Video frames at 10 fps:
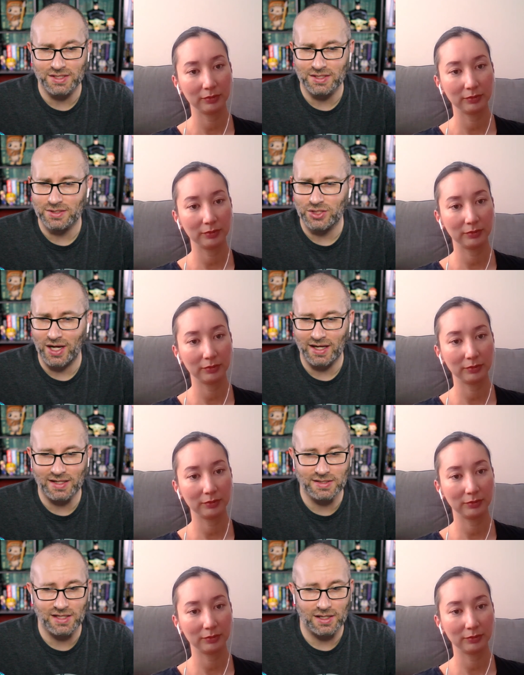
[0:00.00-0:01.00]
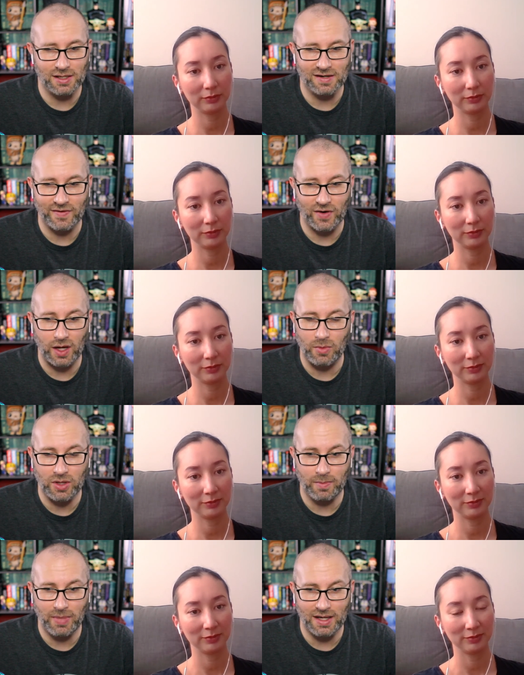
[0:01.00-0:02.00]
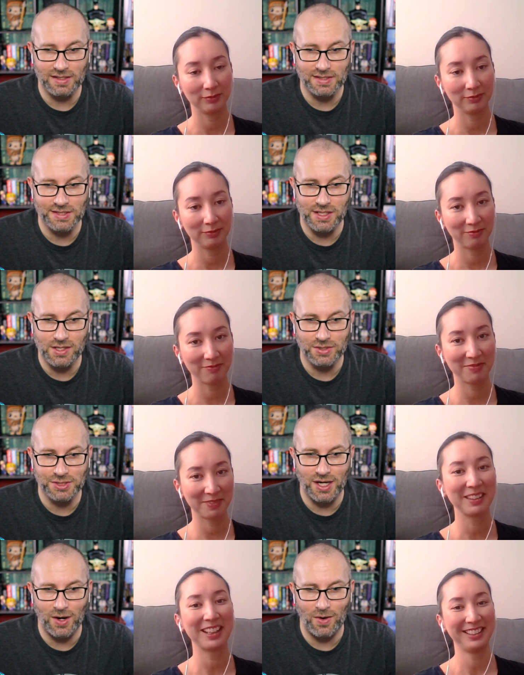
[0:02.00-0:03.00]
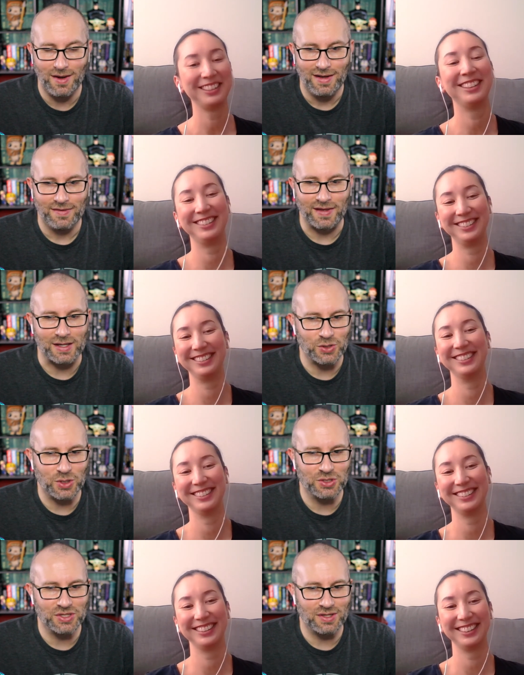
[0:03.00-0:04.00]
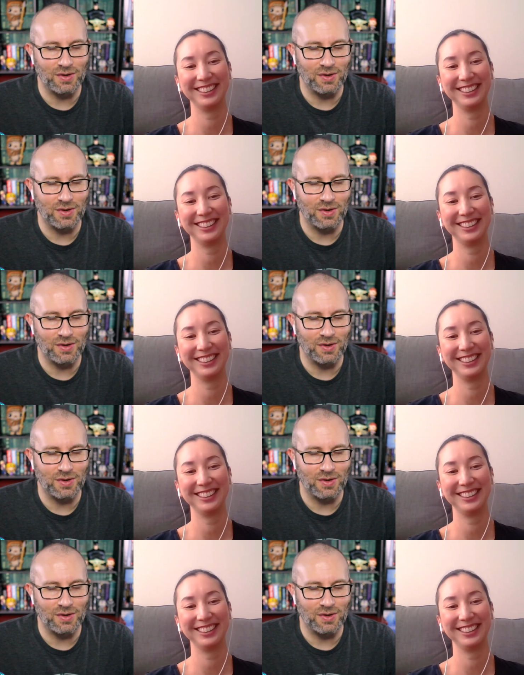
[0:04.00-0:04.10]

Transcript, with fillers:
Speaker 1: a giant sucker for animal companions too. So the introduction